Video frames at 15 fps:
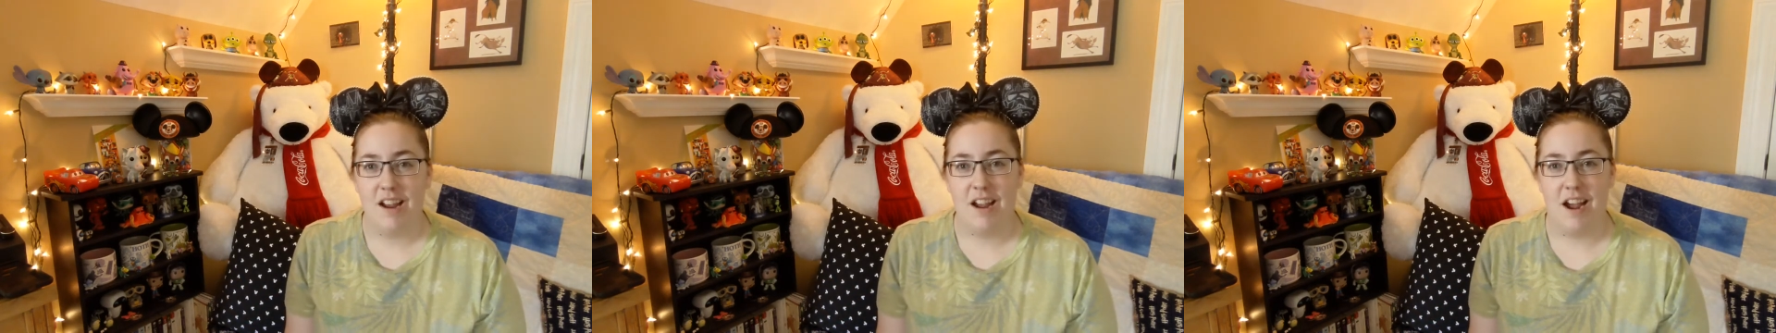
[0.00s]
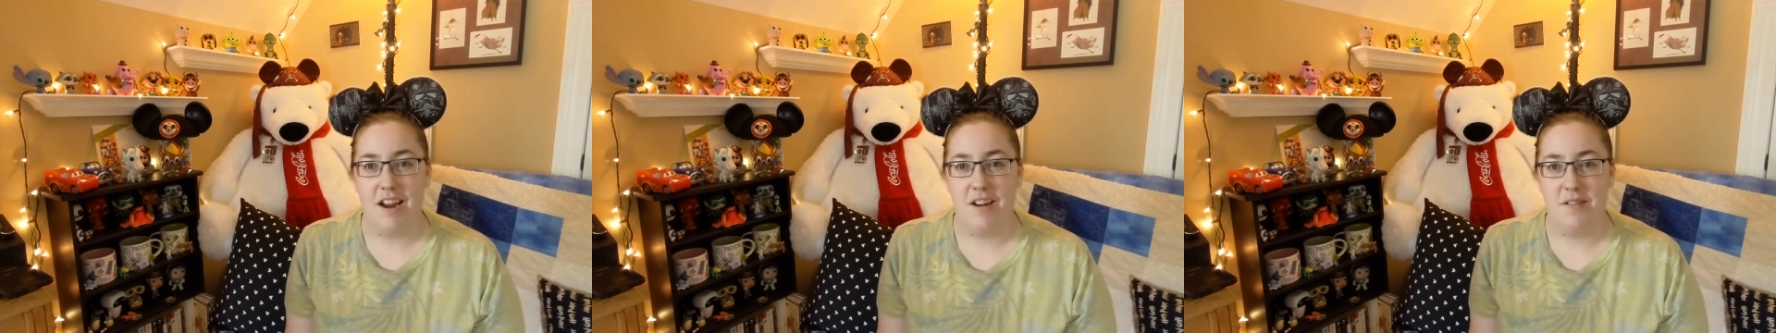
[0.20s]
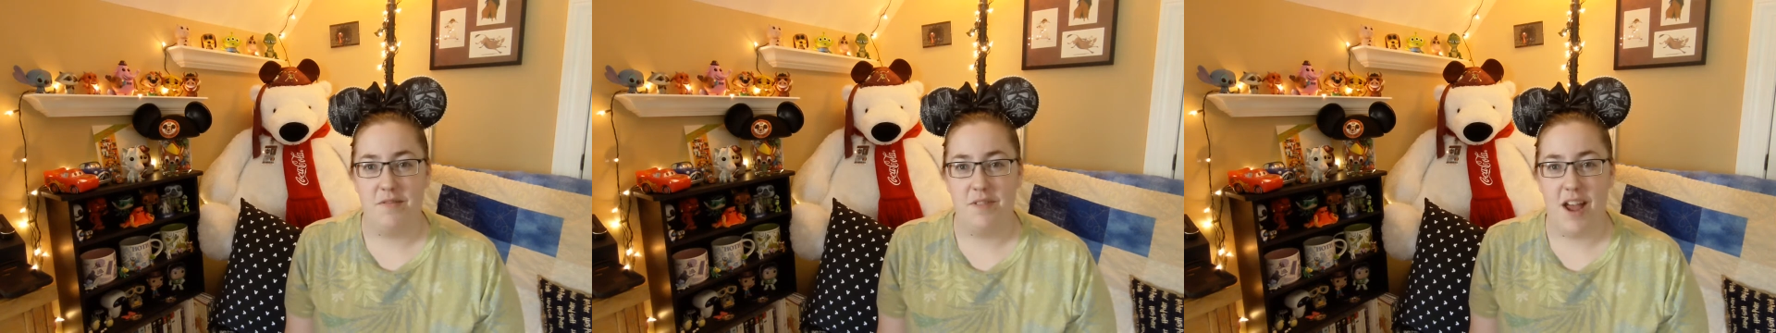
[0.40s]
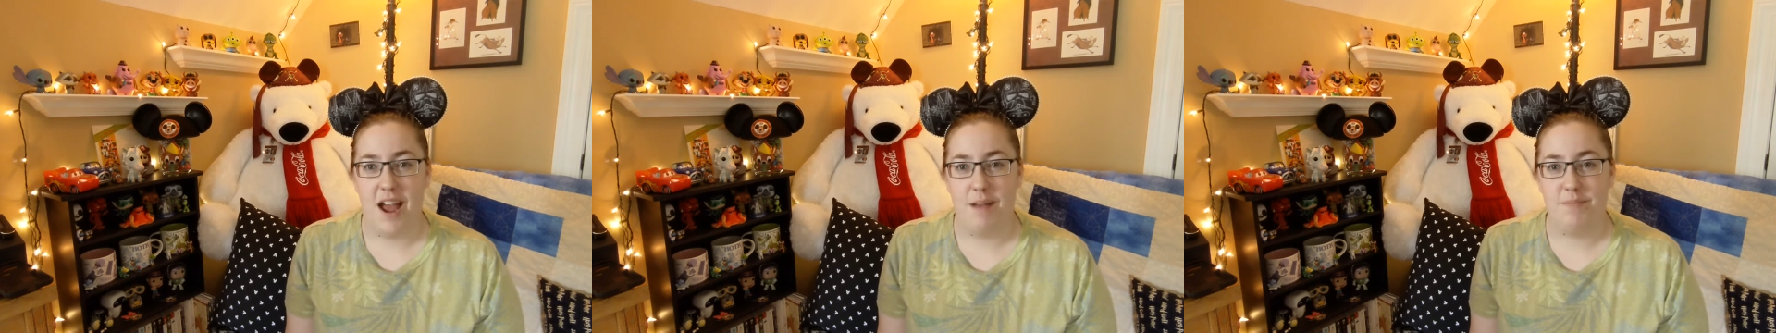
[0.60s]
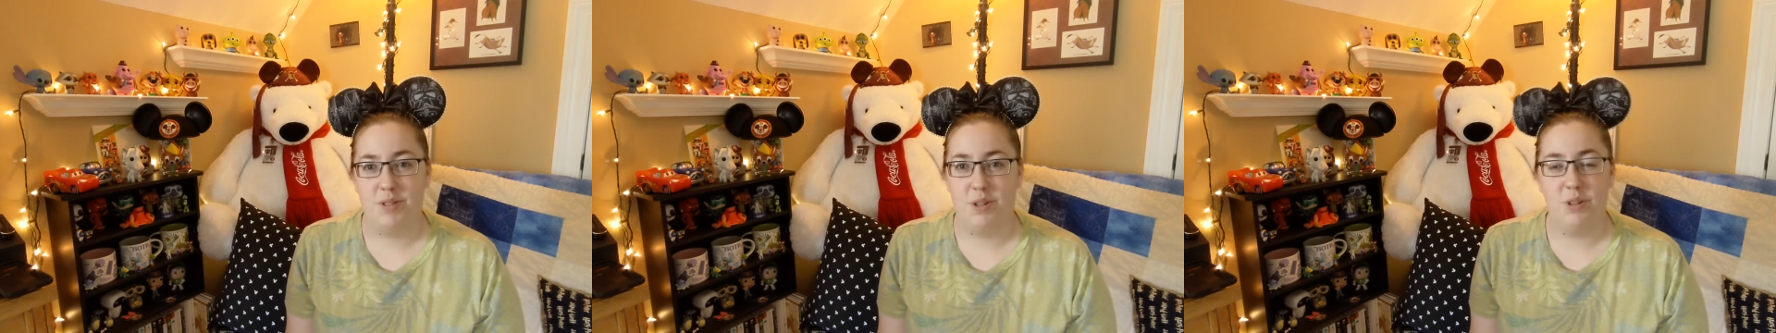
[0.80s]
kind of
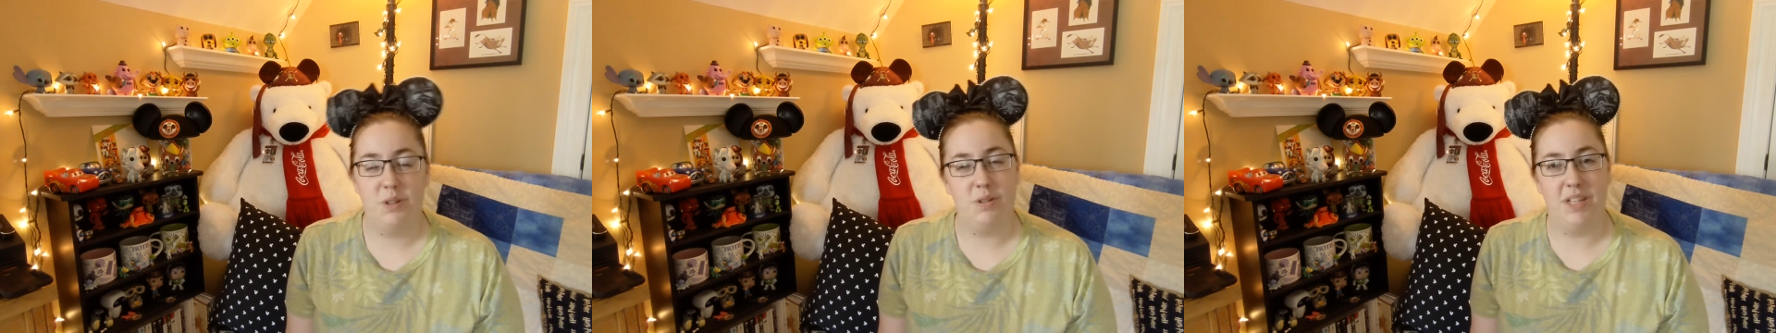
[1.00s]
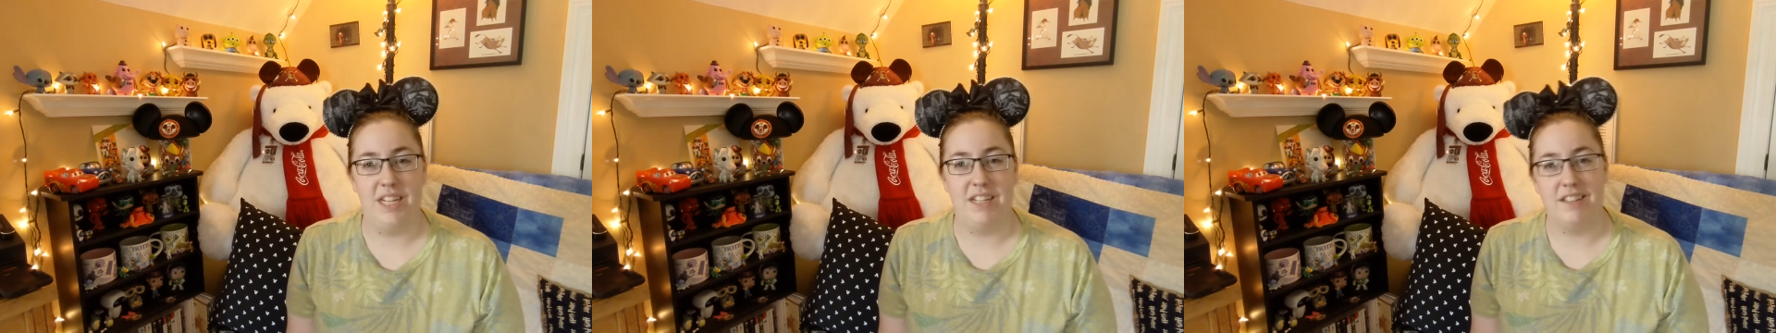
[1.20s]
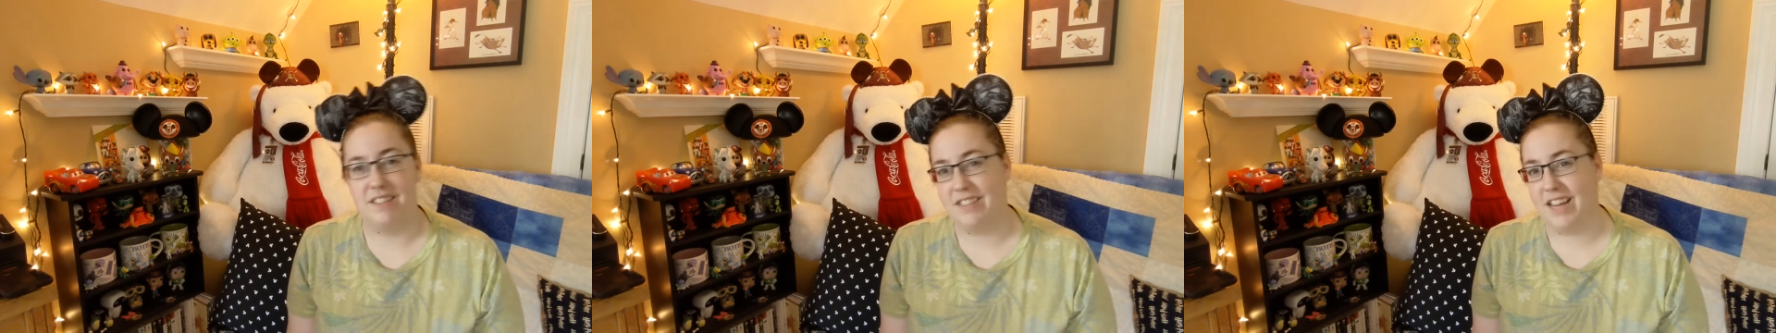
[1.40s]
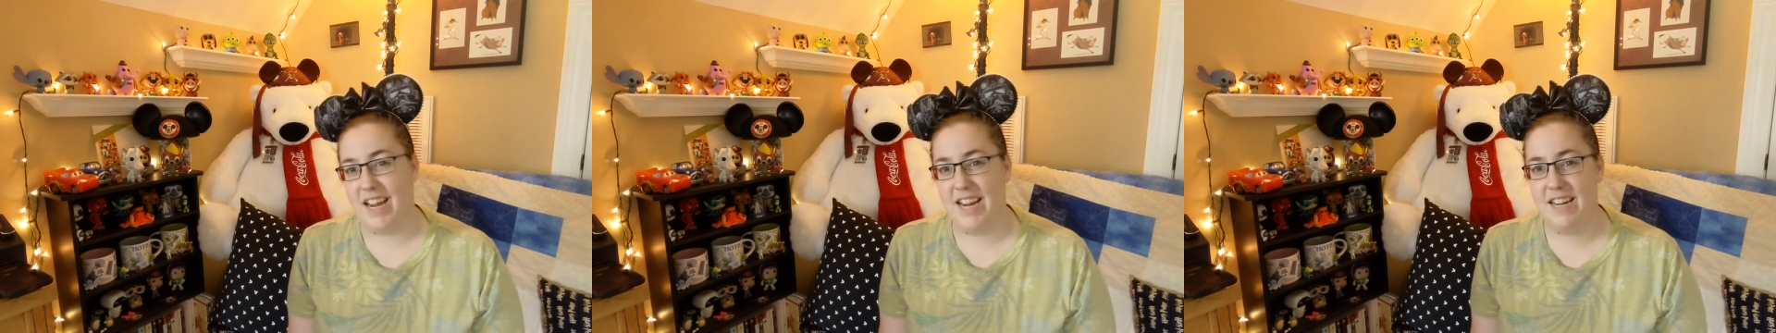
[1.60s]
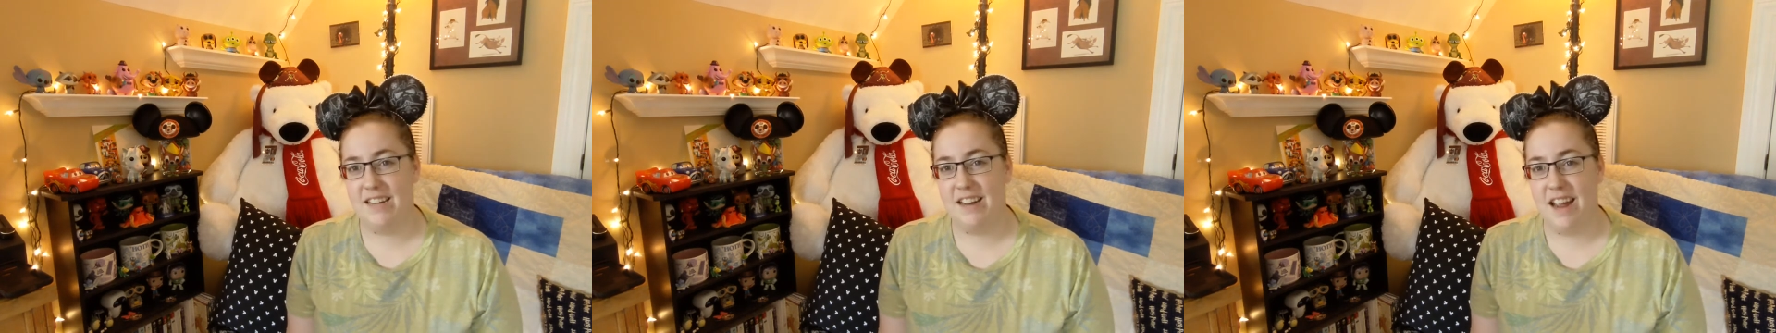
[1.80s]
absolutely
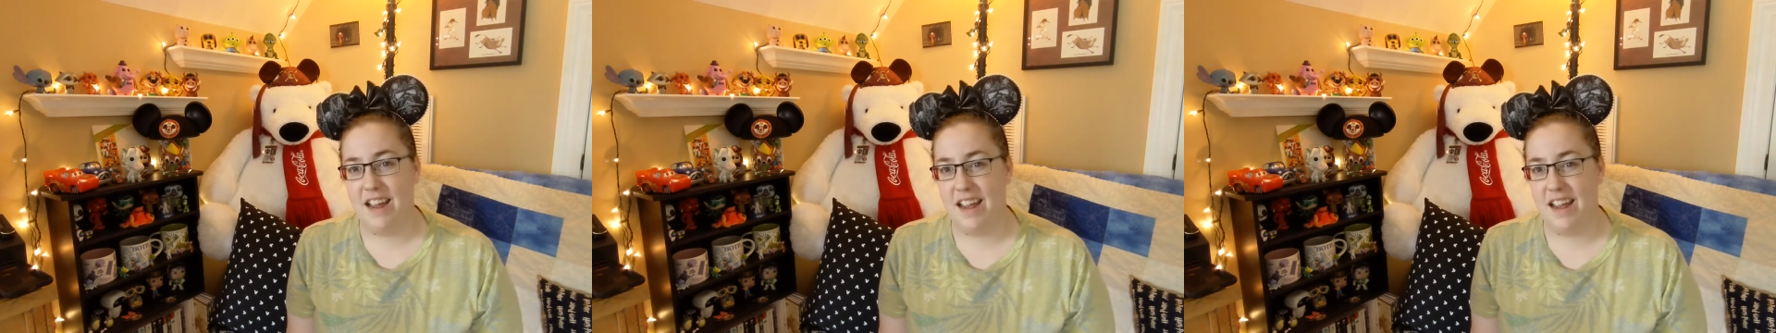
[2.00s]
insane,